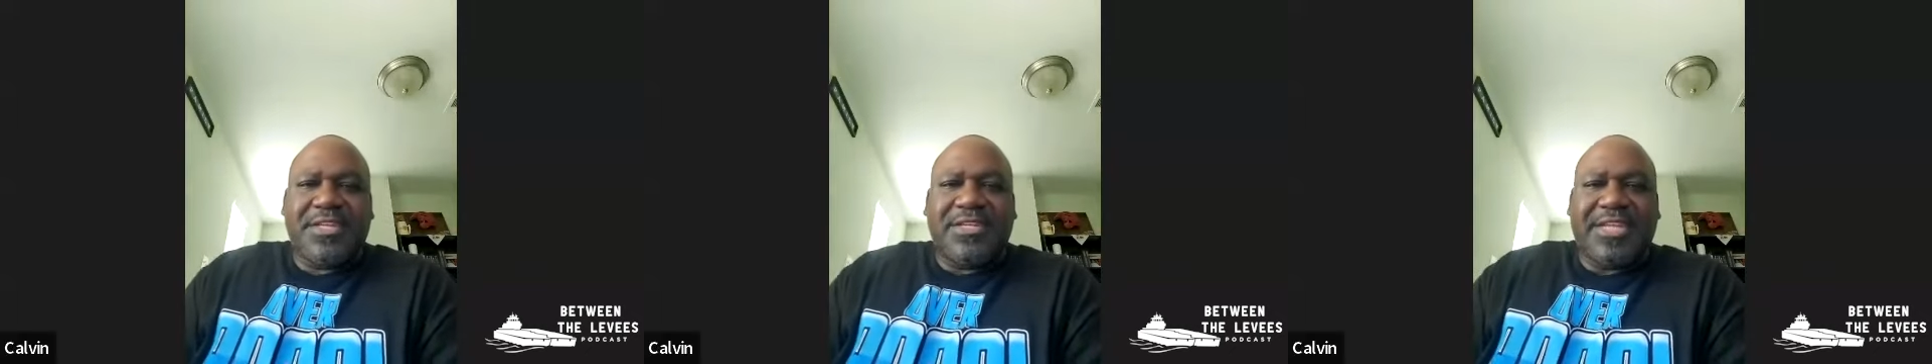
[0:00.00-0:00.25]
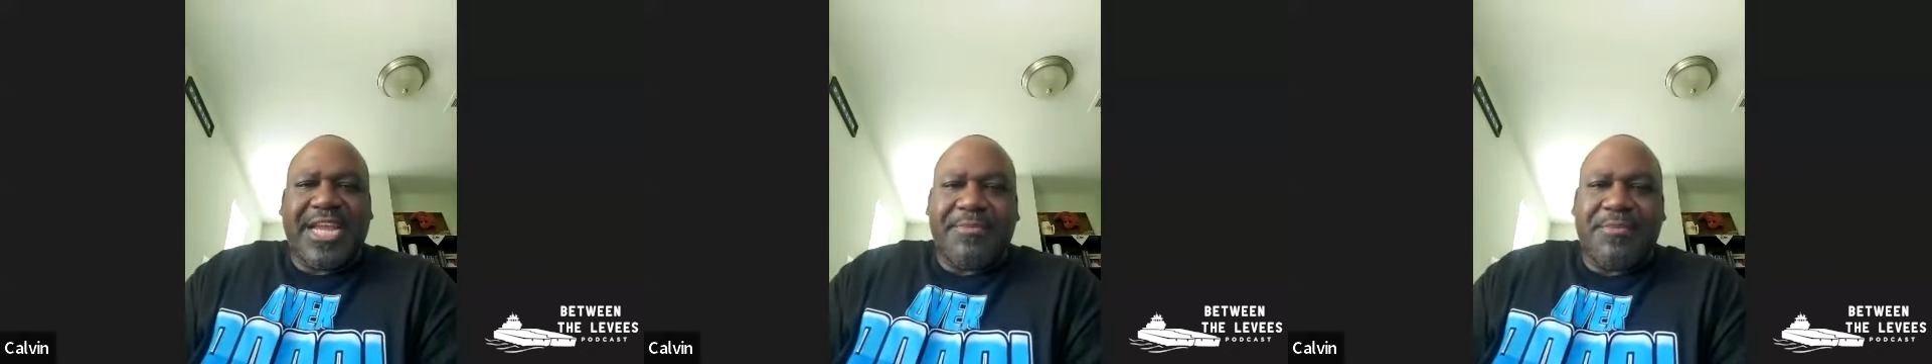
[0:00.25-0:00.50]
the
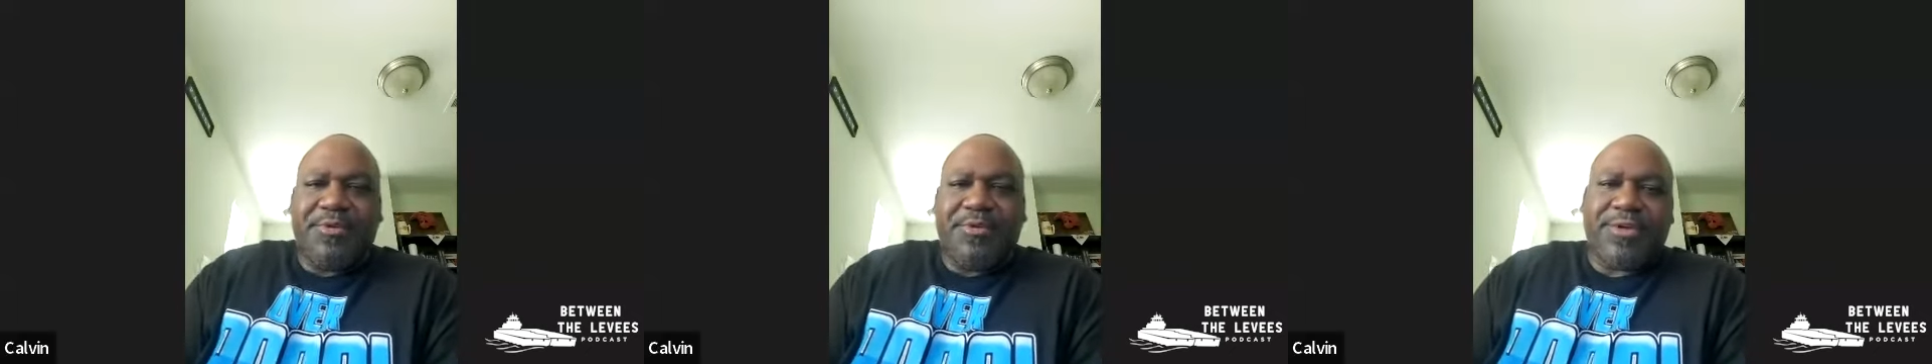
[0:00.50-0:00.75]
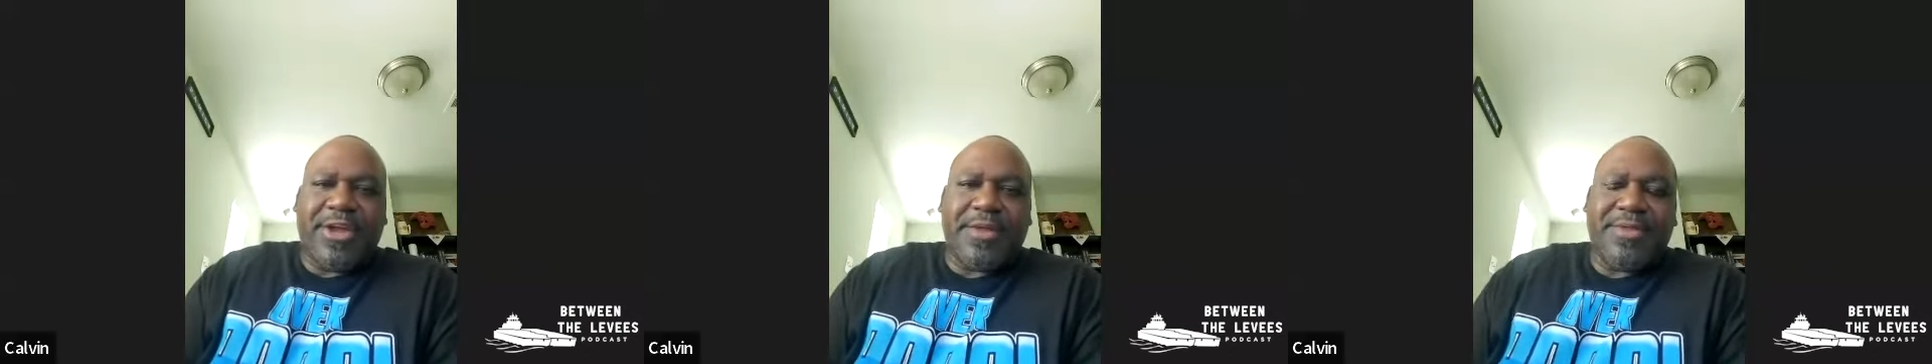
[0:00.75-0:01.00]
Tankerman
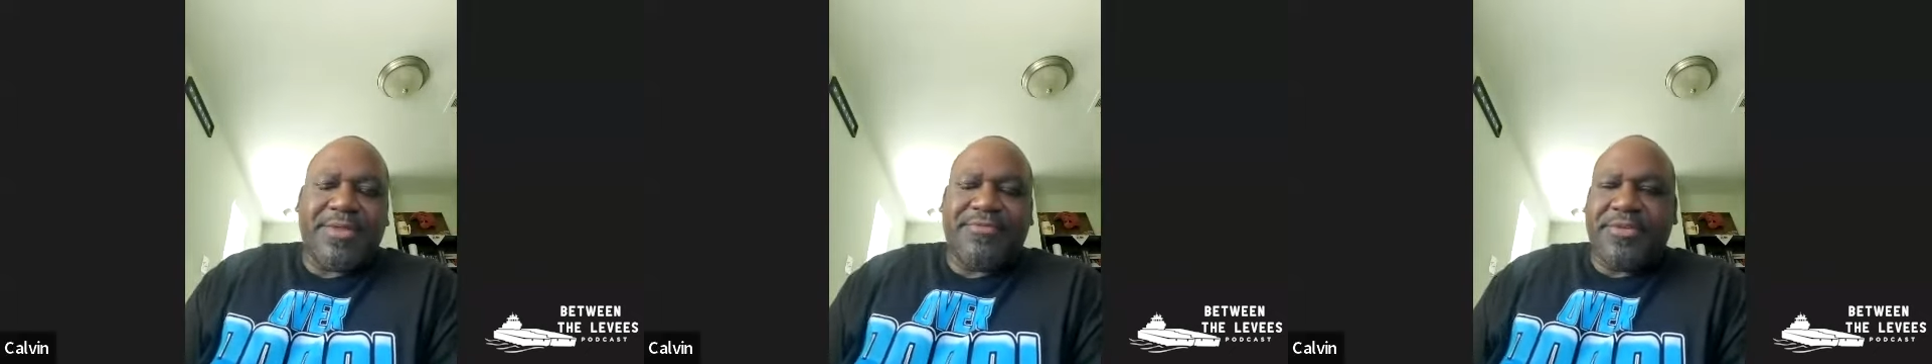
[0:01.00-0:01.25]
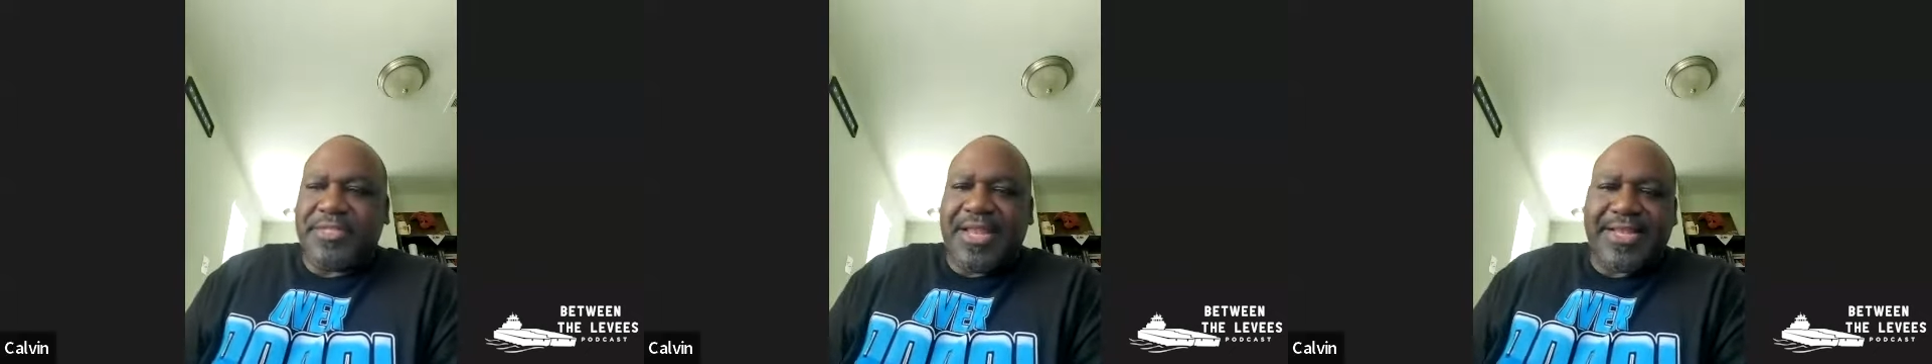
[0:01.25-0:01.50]
program, and if
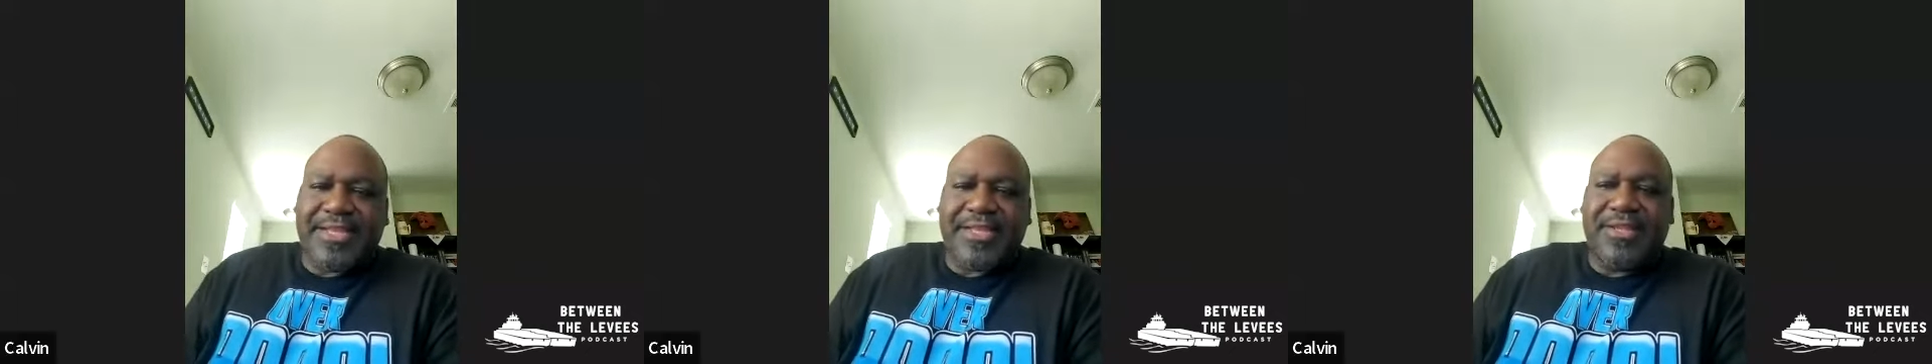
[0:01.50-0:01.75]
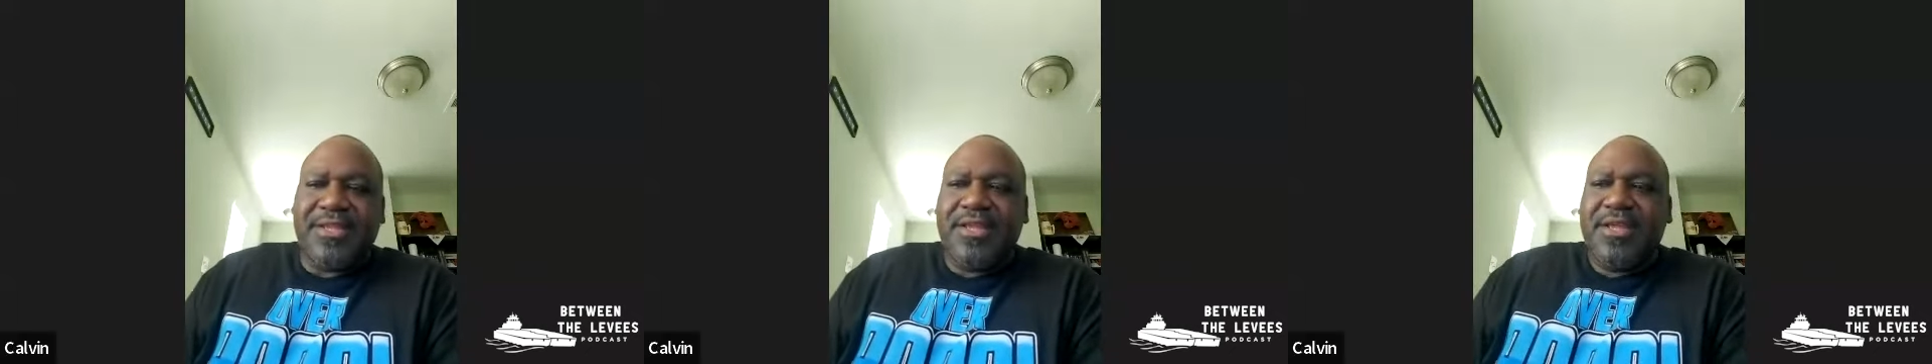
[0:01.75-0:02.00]
you're selected,